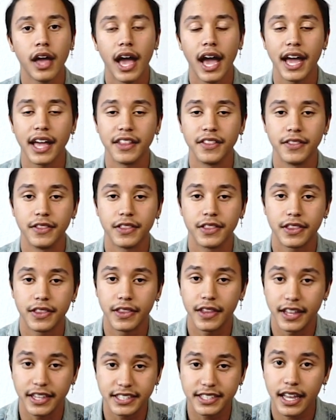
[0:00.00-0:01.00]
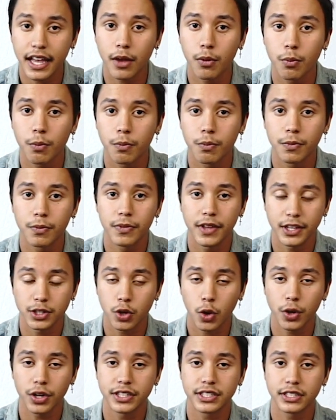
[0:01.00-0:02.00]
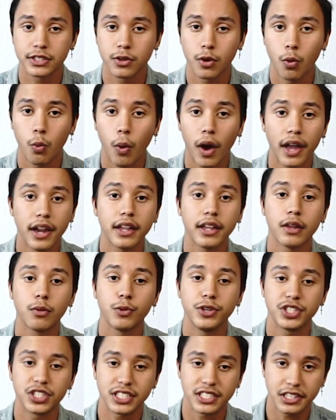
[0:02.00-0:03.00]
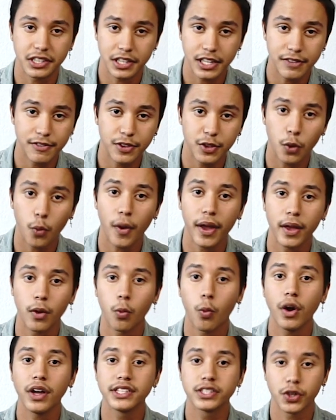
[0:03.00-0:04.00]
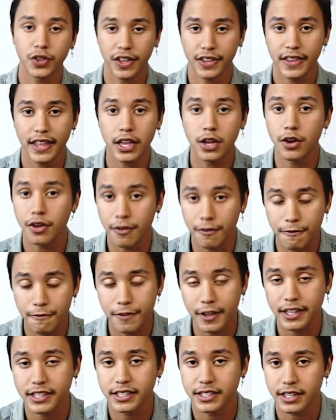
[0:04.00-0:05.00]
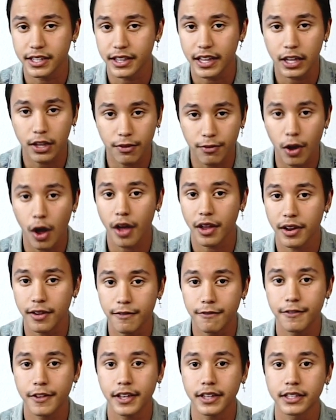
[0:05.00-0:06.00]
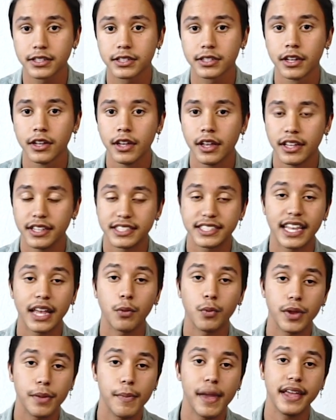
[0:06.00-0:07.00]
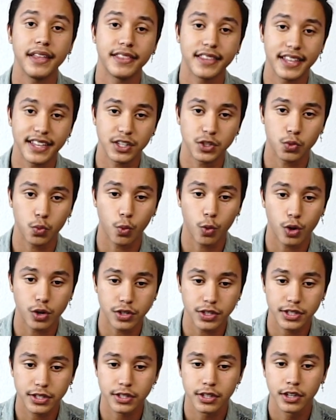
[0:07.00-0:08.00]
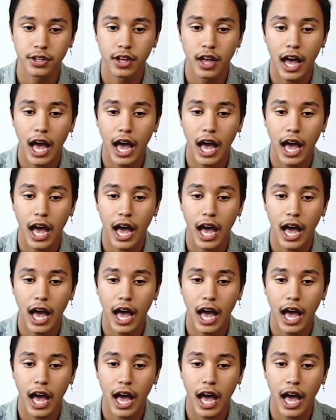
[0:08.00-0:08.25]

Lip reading: And they told us, why didn't we just leave it the way it was so that they could have fixed it? They could have gotten it fixed. Instead, we made things worse.